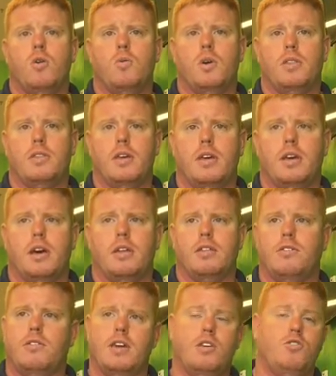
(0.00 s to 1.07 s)
with the, uh,
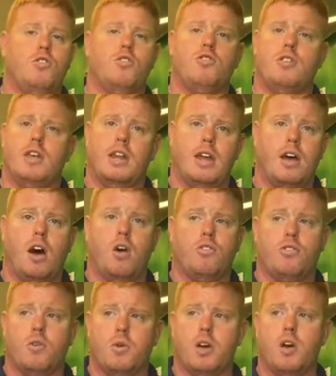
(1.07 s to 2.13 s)
the teachers and then
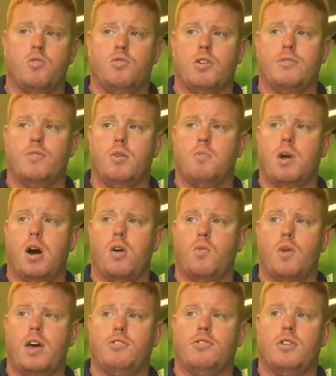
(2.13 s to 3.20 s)
also coaching football and
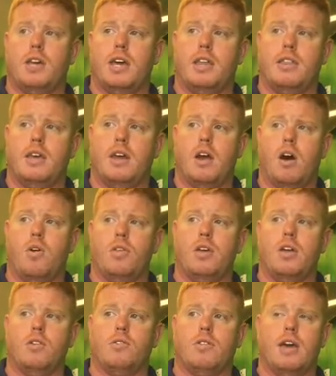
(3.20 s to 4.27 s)
wrestling and then all
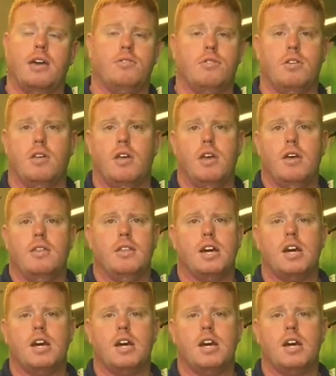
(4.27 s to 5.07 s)
the other things that,